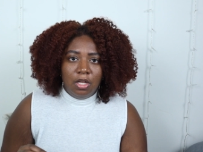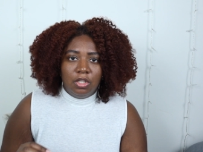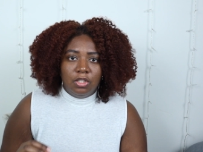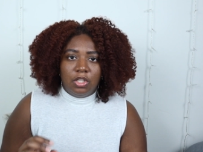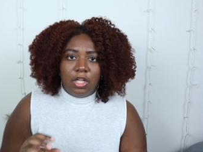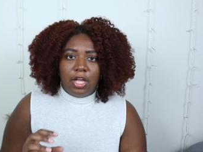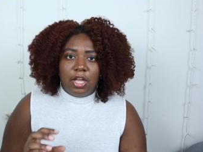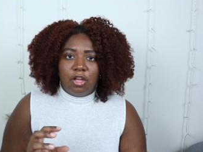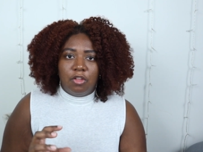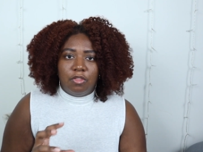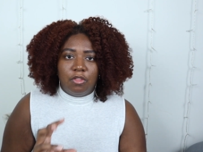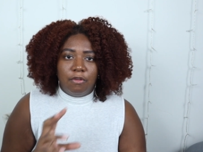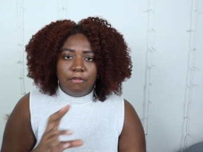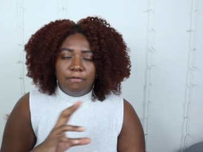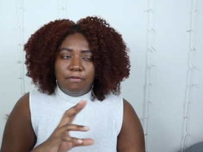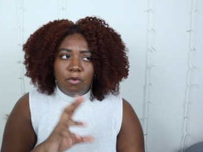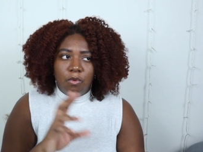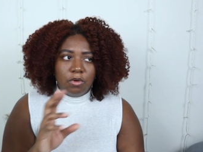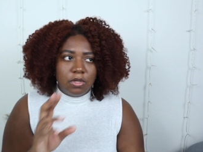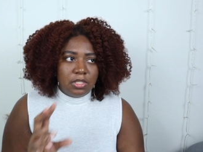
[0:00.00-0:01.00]
Like the
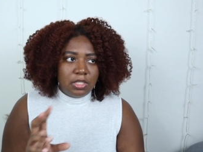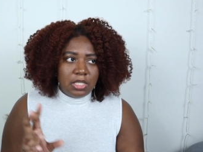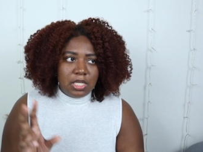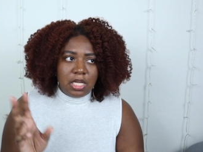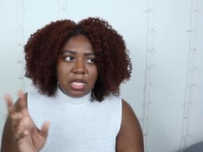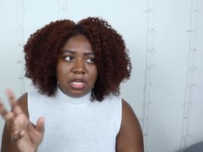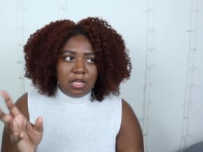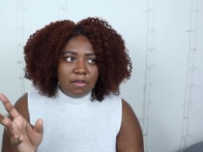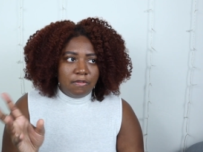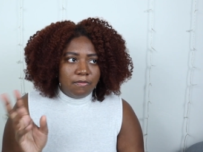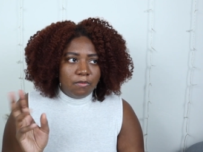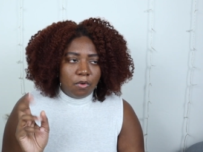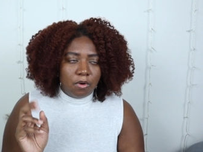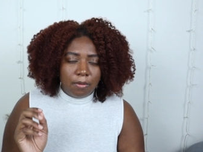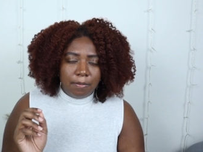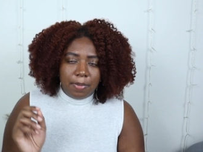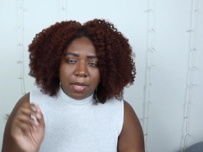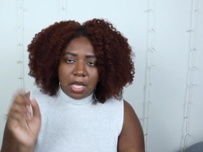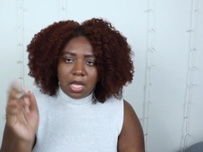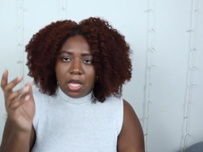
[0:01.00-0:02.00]
4C,
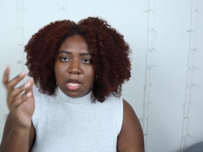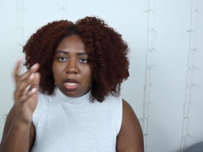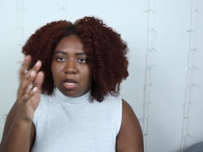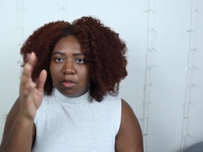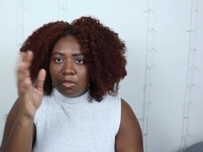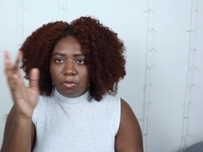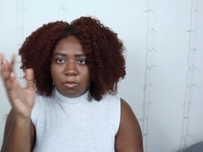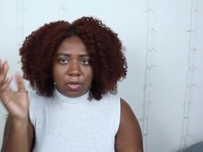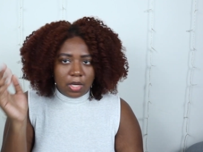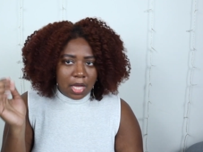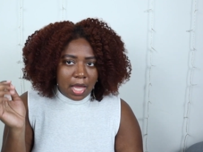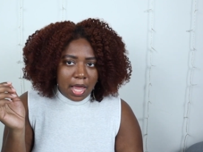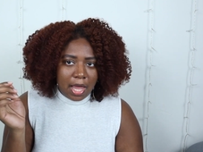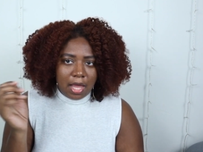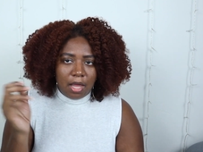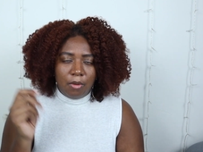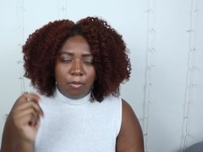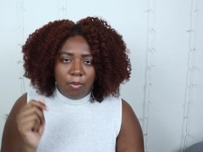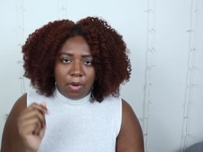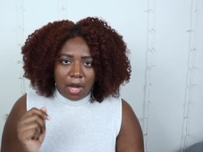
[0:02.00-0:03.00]
4B,
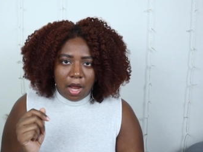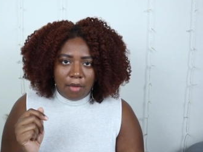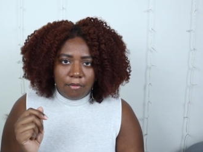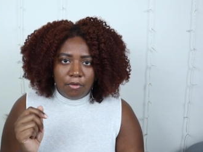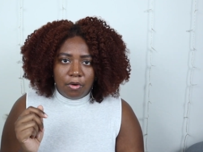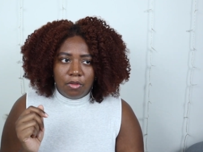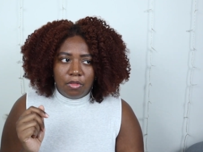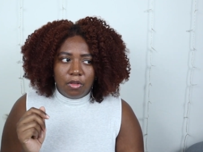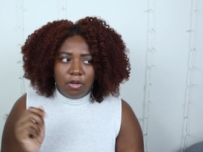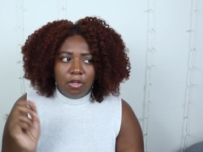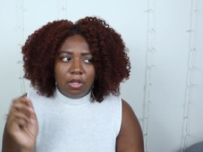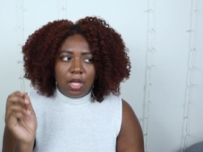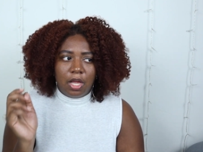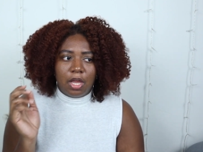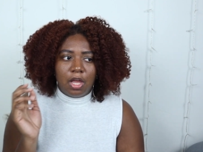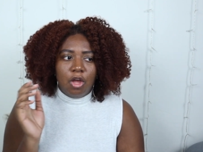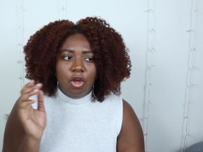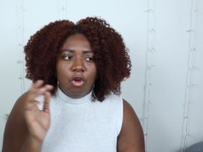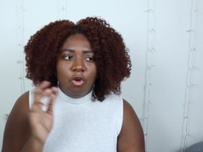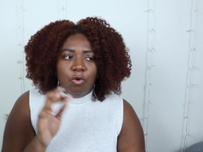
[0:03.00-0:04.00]
3A, whatever, they're
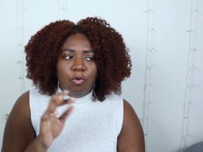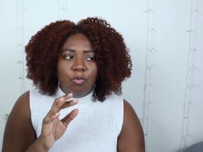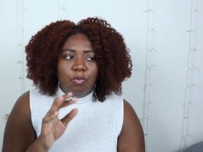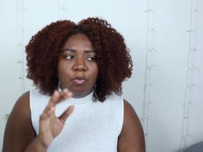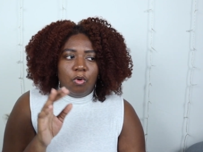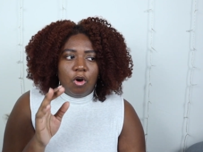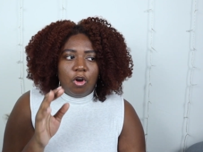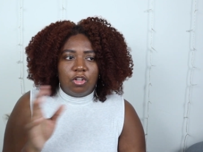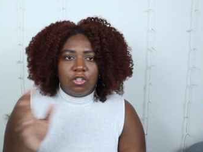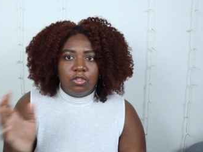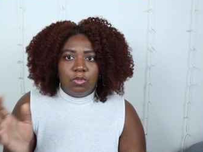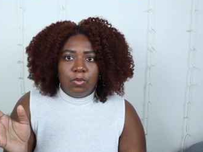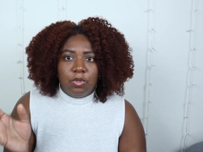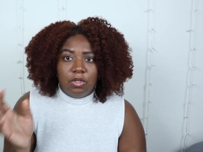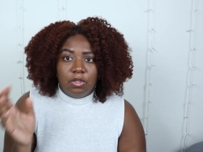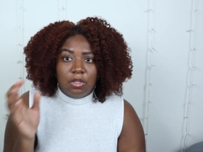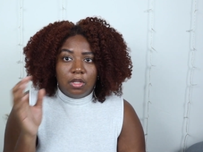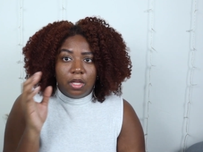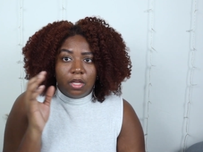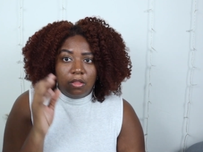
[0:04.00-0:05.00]
like on Twitter,
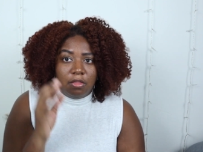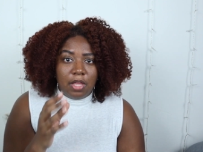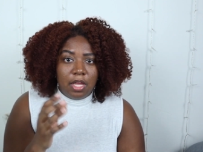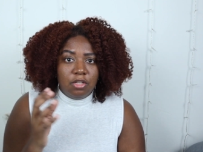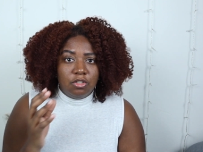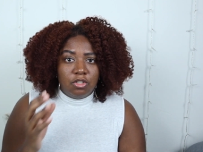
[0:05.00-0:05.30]
they're like, they